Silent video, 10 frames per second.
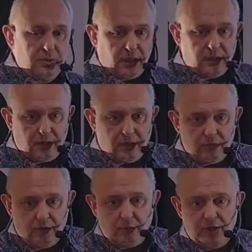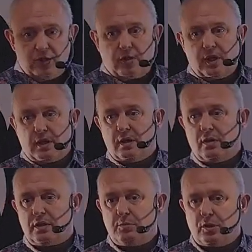right now, we will be talking a
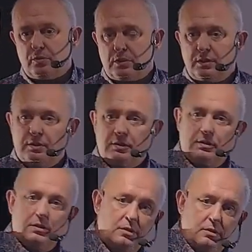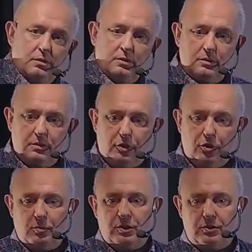lot about
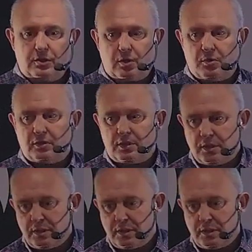human to robot